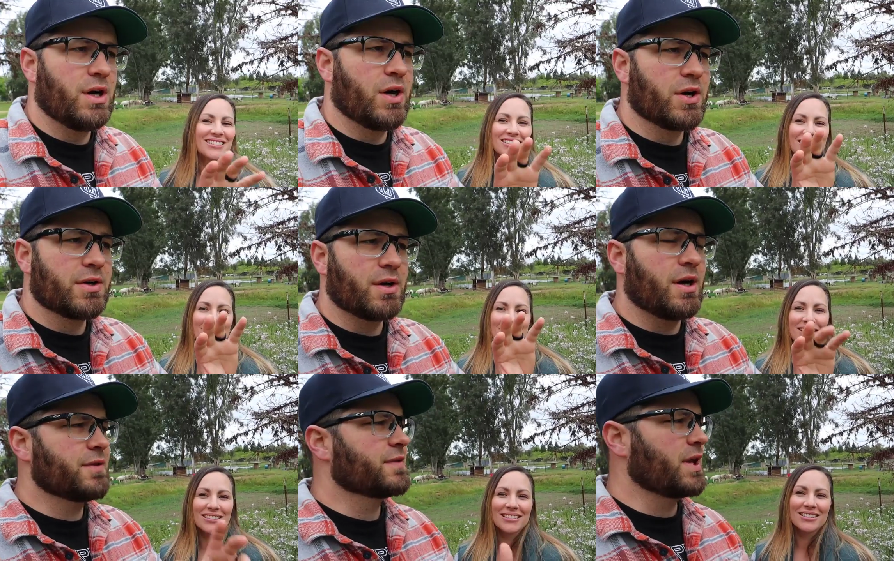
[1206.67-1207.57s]
Speaker 1: Our
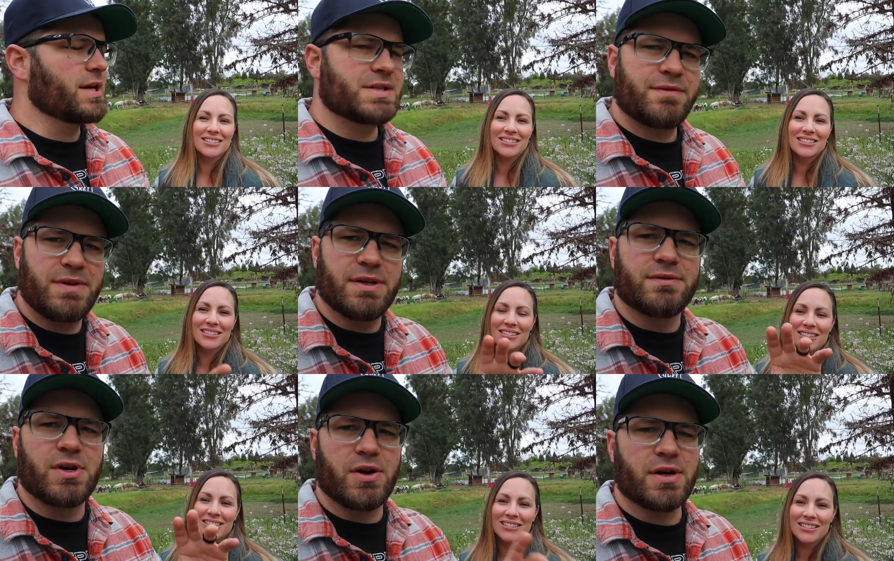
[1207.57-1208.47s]
our philosophy
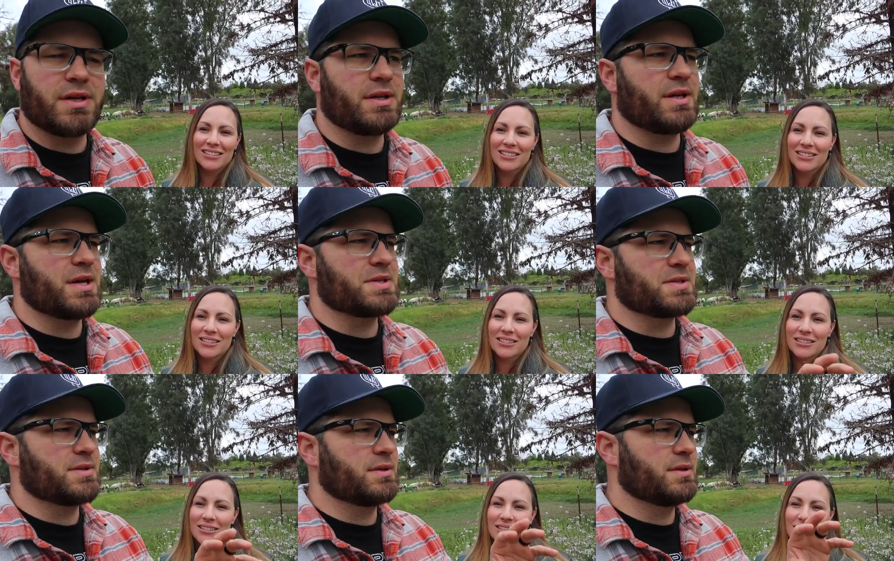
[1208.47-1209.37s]
of gardening
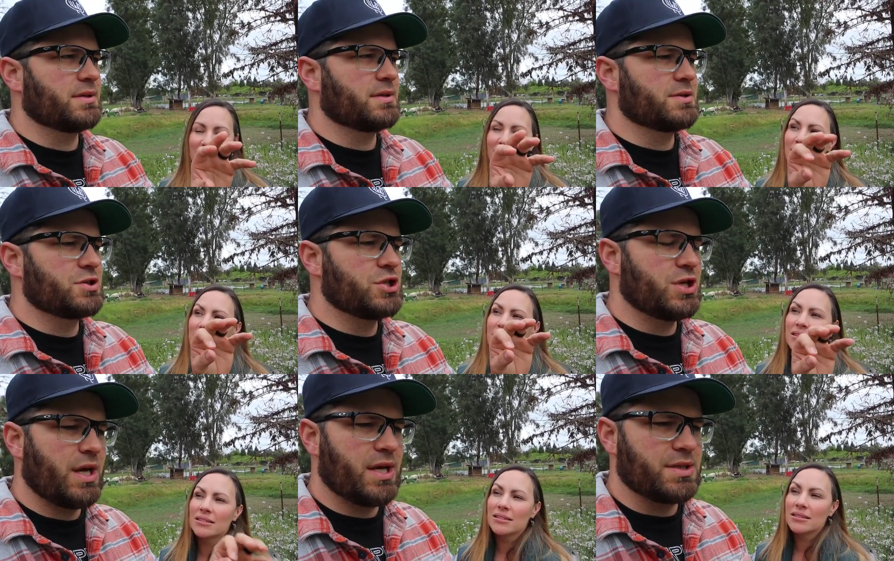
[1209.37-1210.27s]
has
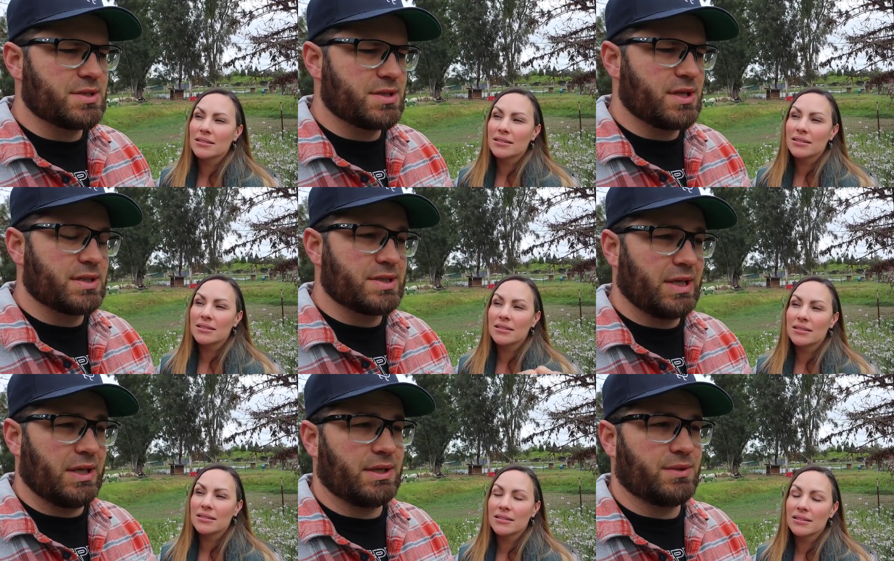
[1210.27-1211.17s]
changed a
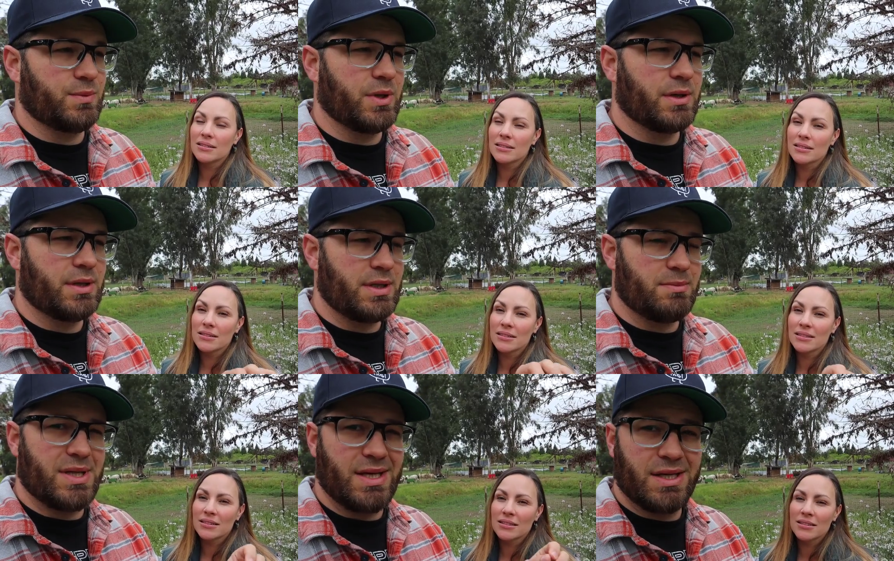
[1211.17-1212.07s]
ton. Where in the
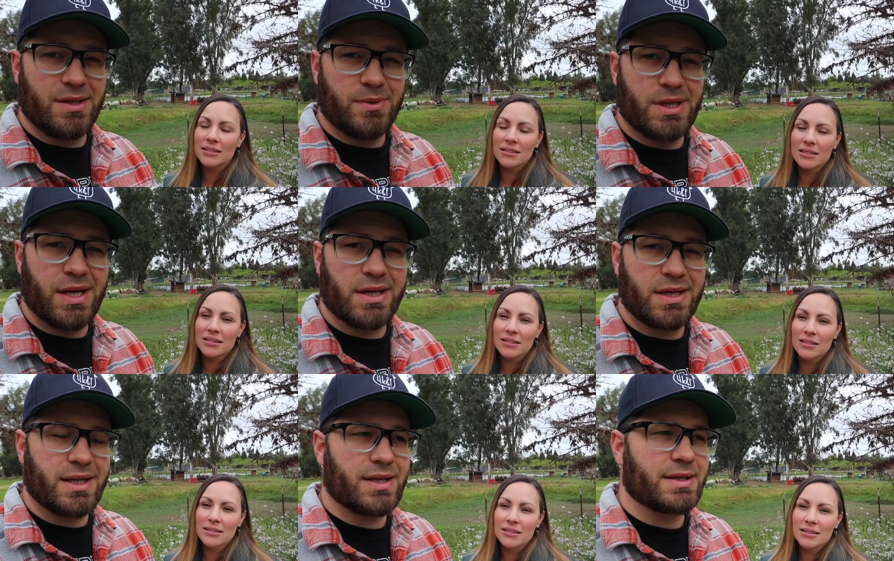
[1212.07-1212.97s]
beginning we kind of
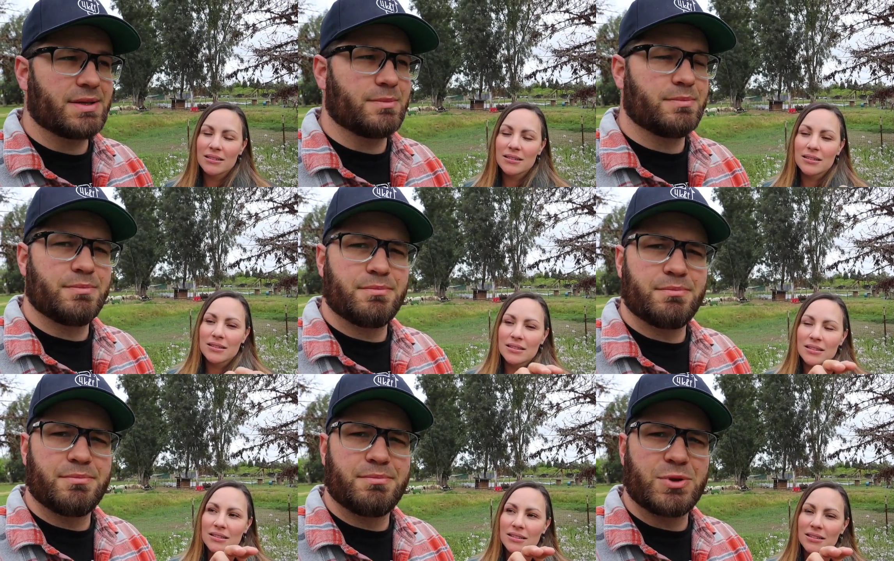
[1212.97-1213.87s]
got like the
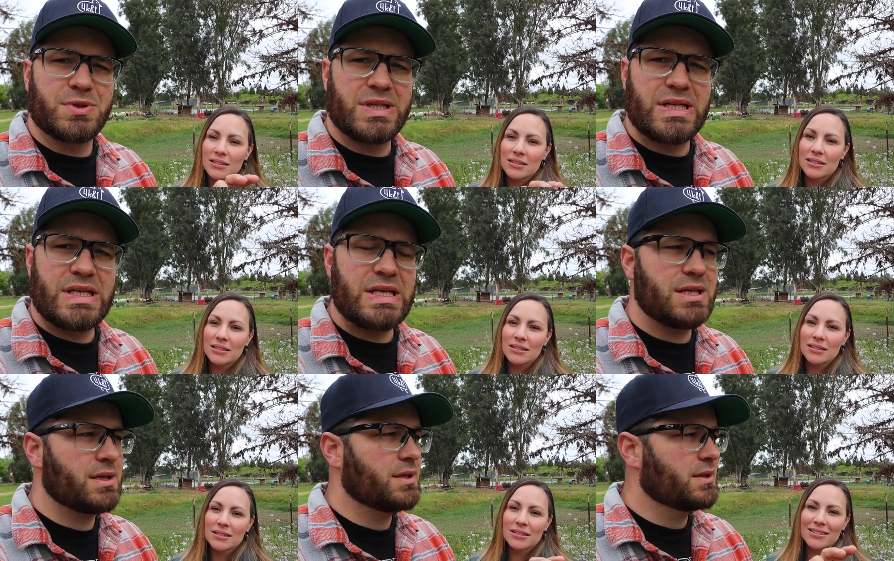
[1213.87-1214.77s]

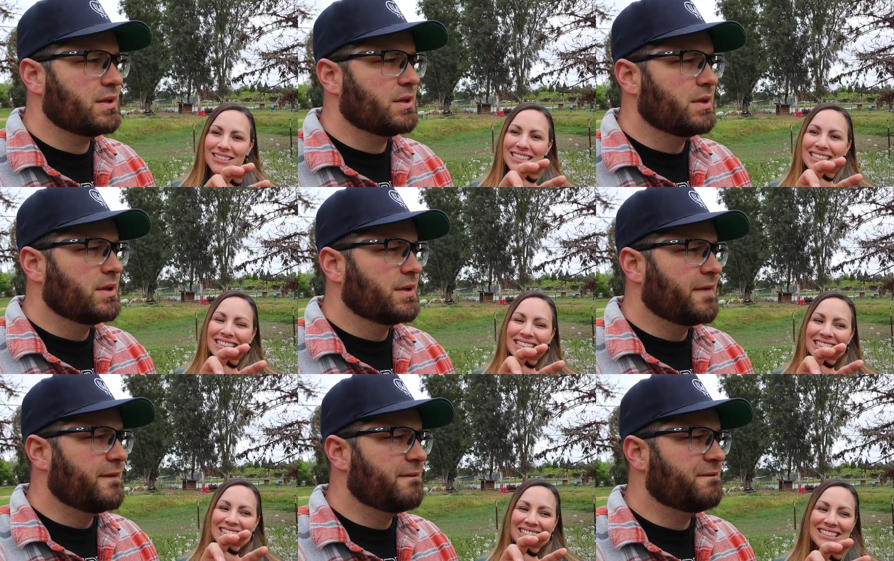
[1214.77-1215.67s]
boutiquey,
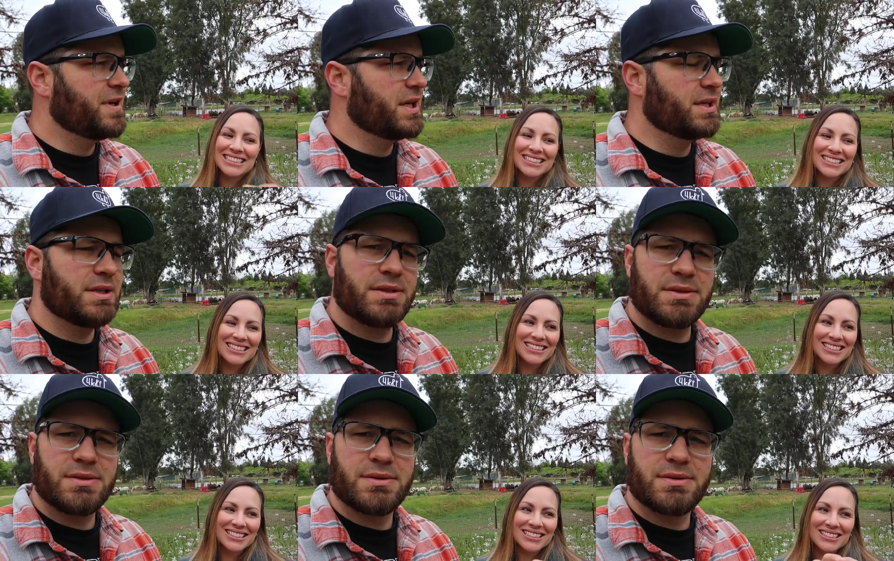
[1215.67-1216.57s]
fun
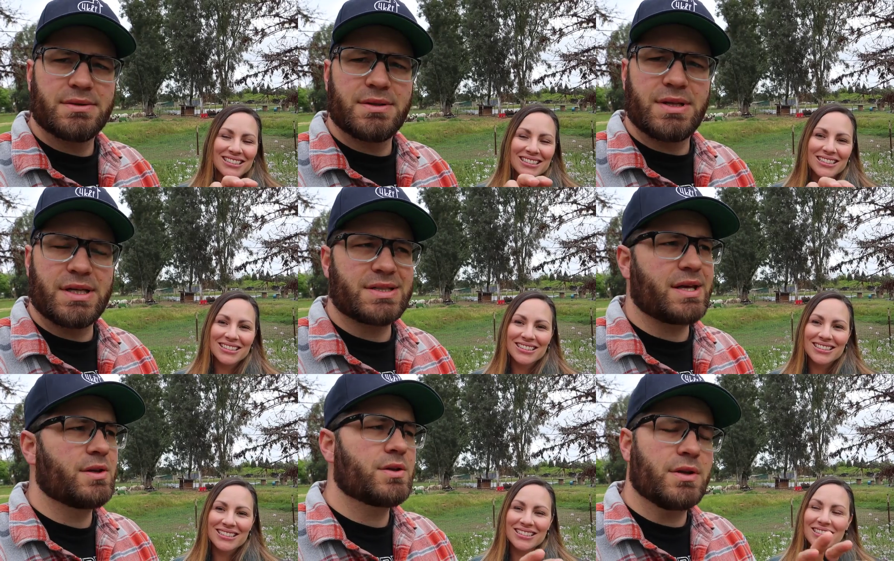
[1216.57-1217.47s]
things.
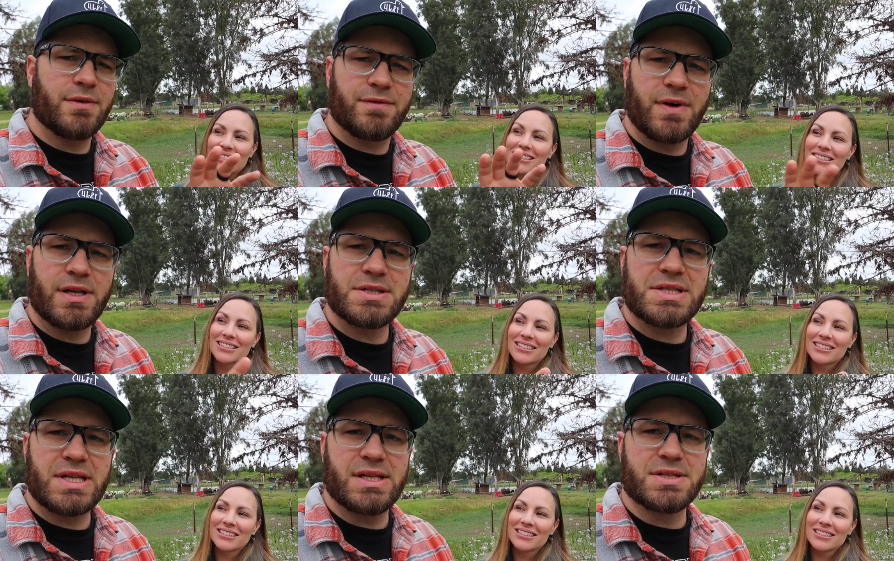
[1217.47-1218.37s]
And the, the fun
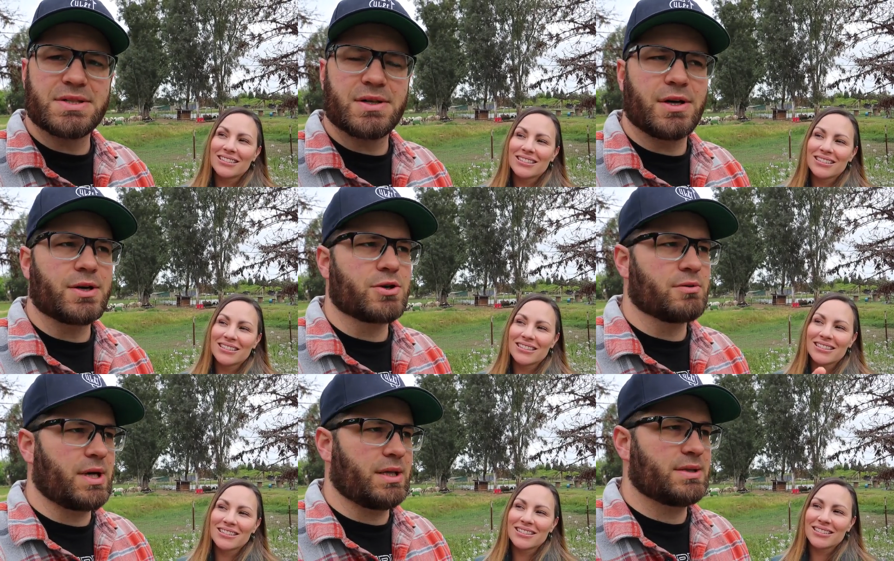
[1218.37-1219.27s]
seeds are
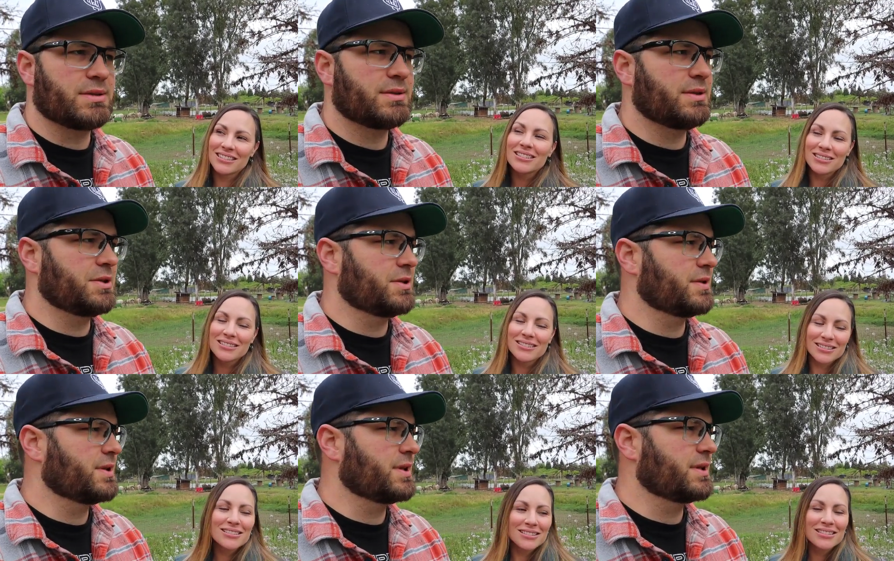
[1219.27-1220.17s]
great. You know,
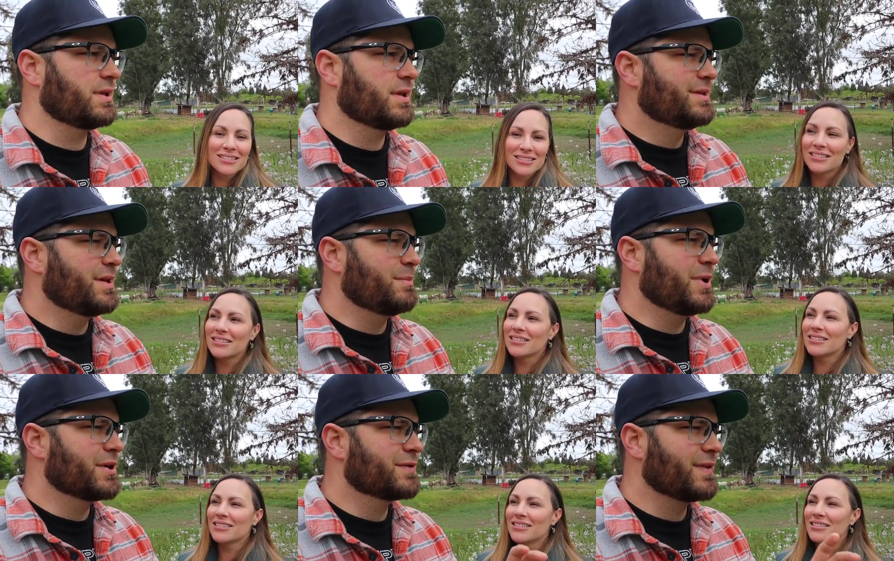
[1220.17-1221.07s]
the, the
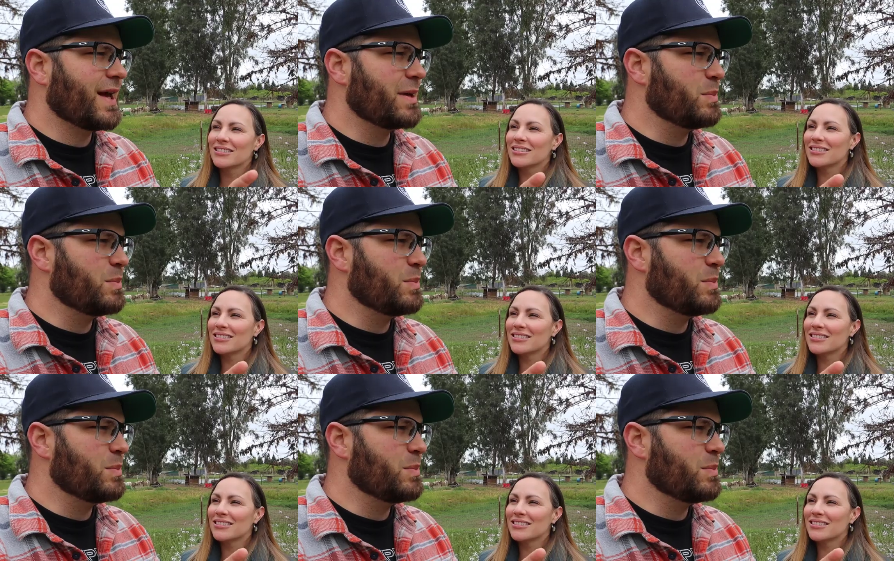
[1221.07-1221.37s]
butterfly